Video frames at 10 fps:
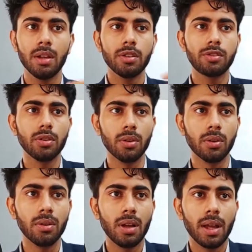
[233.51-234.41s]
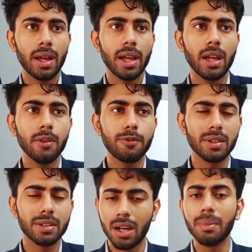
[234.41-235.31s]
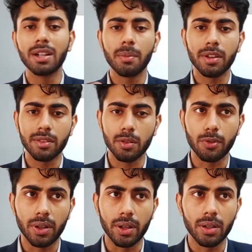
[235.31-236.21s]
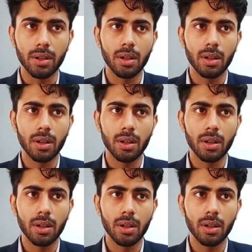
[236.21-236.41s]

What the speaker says: So if there are multiple reasons for it.